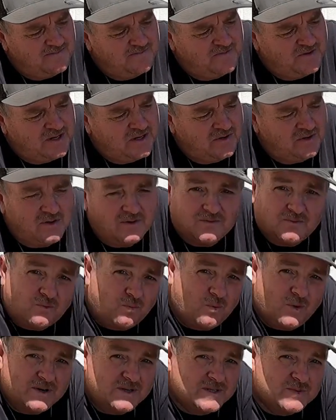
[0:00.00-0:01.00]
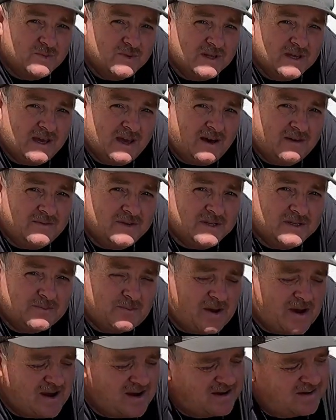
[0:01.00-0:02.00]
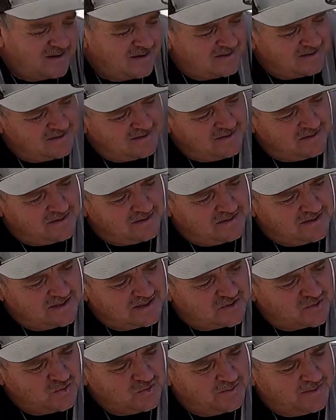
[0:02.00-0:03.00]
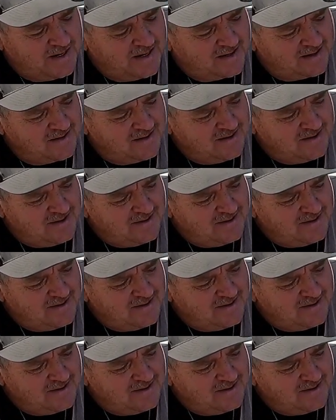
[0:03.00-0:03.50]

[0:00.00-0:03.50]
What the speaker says: video of what does Willie have in his bag, you know, his tool bag.